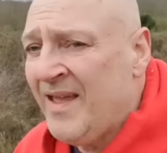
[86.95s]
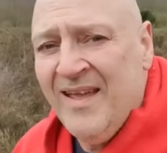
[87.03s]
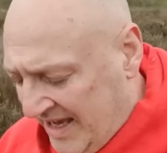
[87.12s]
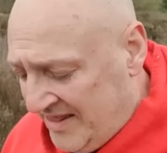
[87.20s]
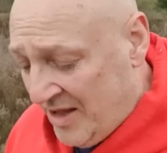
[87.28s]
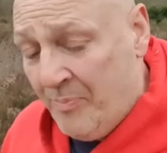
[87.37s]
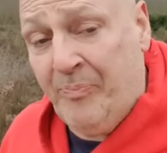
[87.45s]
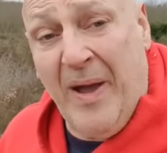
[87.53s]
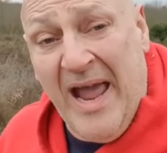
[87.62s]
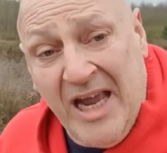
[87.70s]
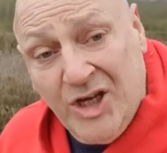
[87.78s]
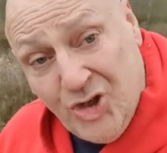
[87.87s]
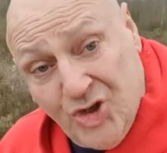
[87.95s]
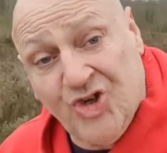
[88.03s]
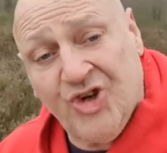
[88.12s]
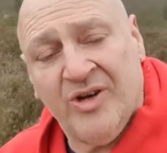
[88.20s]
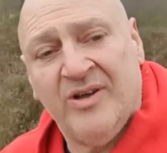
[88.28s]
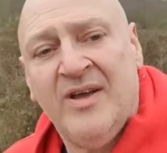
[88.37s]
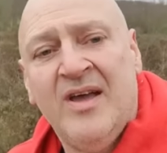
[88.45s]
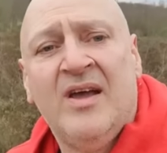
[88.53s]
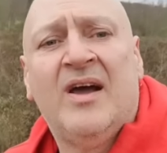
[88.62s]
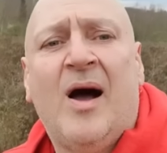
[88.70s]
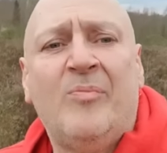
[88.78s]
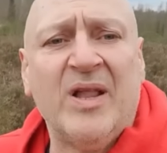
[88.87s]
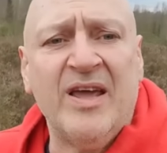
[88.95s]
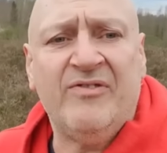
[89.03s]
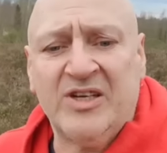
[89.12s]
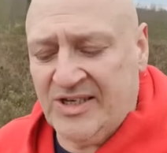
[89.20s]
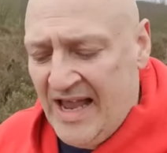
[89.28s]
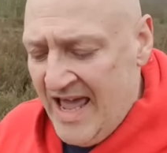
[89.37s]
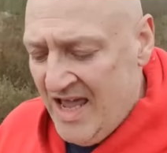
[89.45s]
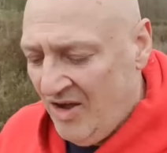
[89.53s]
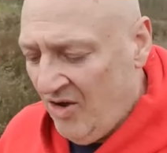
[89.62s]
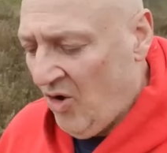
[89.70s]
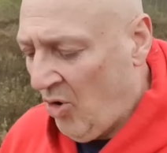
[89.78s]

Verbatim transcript: taking the pish I believe you say,